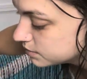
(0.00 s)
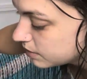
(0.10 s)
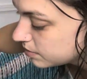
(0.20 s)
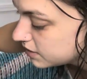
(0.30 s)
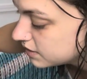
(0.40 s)

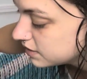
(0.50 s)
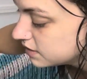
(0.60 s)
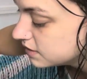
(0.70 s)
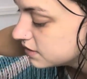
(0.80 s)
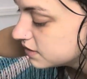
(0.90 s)
Maybe,
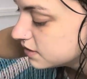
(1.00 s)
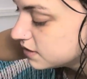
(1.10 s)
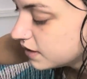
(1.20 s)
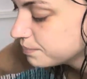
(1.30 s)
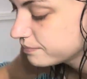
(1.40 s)

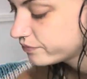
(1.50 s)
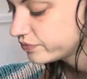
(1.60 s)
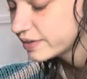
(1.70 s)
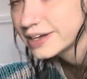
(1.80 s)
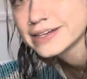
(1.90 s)
yeah.
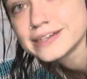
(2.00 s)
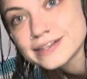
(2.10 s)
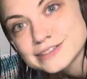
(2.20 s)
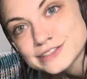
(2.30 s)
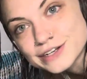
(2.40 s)

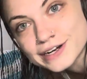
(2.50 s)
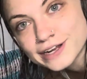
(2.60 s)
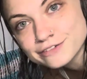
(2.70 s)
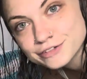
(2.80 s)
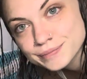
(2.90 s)
It's good
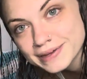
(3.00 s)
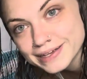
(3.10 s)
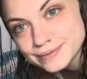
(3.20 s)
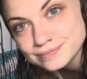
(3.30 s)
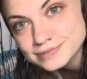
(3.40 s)
enough for
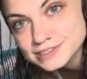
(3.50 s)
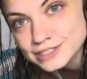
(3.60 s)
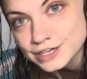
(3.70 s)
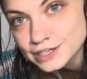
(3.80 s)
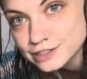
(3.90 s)
me. It's
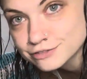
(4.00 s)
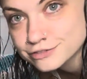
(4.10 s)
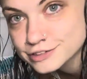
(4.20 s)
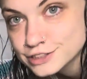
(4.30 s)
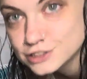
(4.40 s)
good enough
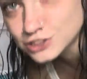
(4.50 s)
for